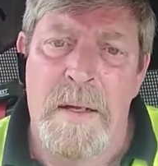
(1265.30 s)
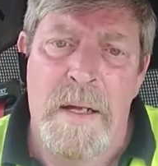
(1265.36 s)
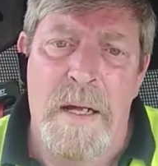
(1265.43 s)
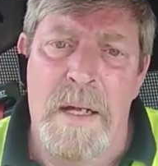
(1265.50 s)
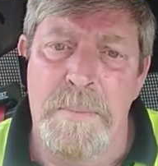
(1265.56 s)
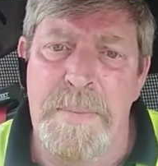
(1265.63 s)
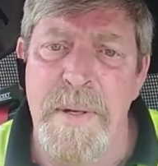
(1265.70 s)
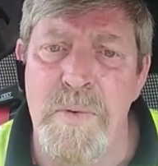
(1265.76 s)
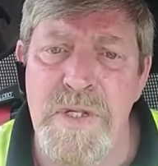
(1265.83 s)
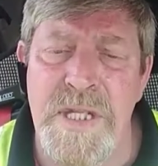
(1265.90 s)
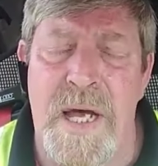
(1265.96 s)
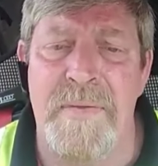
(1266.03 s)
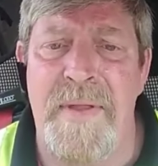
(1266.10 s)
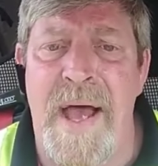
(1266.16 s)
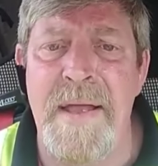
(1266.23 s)
and people
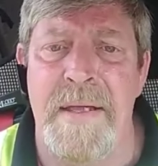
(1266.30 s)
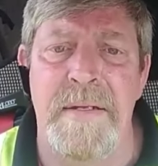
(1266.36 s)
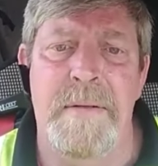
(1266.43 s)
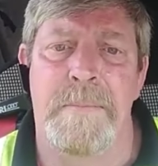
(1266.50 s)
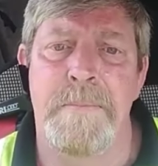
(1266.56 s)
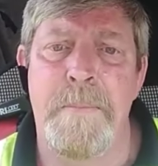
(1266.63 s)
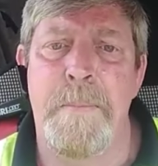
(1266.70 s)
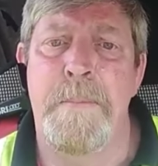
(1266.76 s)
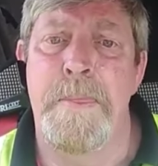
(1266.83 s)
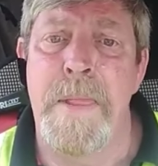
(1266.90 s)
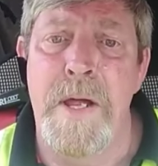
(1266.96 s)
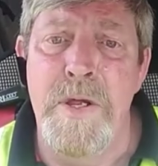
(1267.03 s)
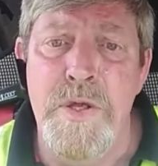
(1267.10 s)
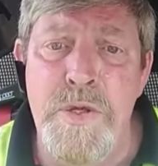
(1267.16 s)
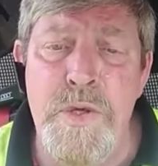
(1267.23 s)
start dying,
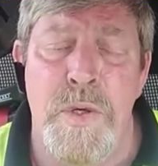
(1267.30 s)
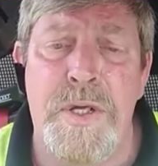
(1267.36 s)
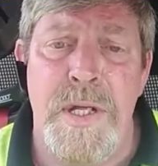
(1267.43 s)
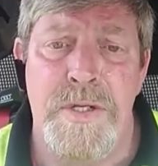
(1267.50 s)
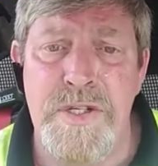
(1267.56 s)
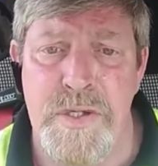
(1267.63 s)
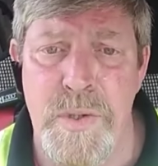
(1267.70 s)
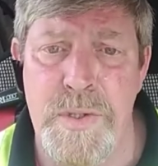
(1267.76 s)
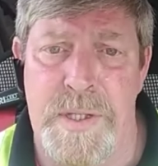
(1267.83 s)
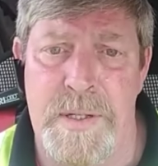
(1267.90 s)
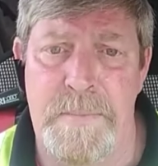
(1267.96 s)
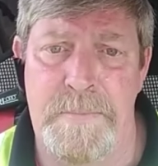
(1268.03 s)
you're getting sued.